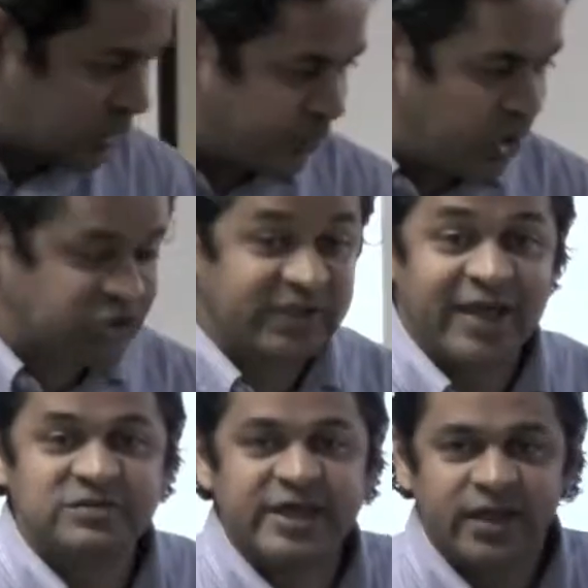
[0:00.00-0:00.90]
The project
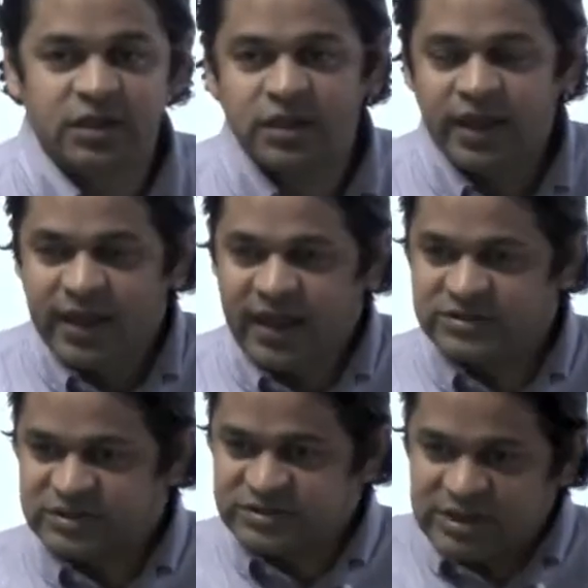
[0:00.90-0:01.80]
life cycle
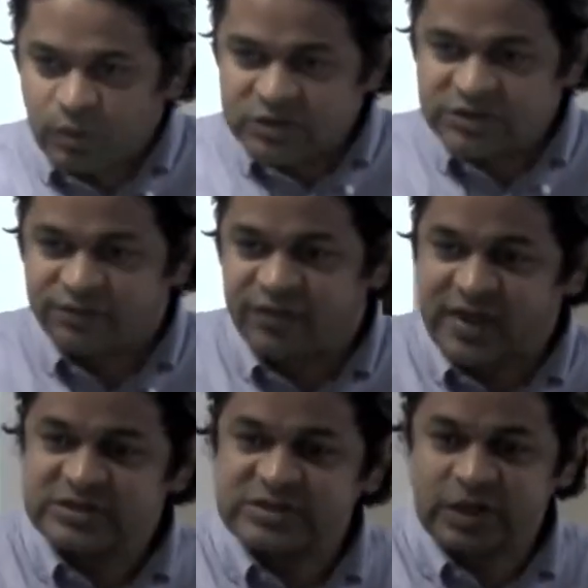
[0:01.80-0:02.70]
is a sequence of
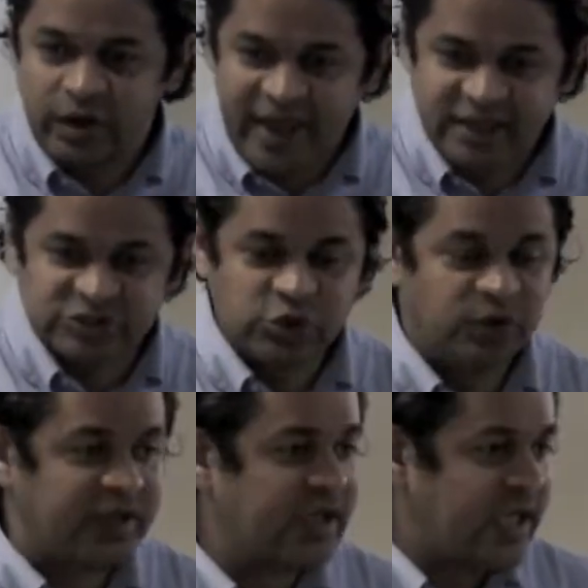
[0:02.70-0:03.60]
phases that are
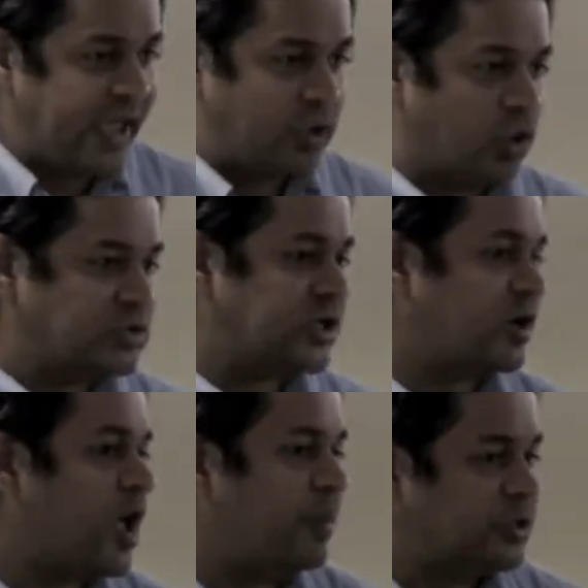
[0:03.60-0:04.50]
executed in order to
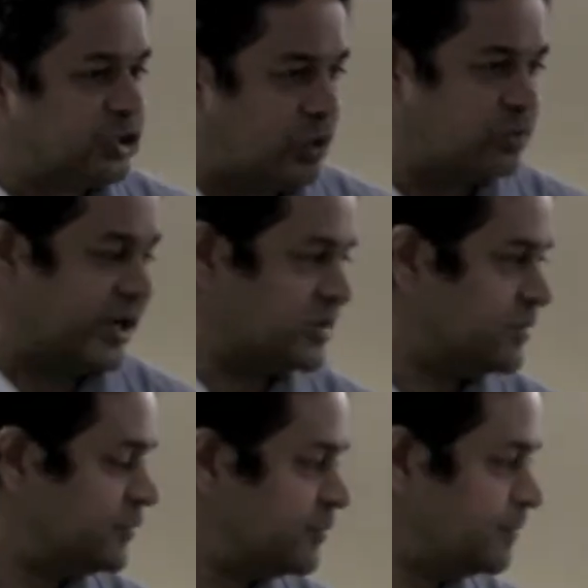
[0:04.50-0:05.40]
accomplish your objective.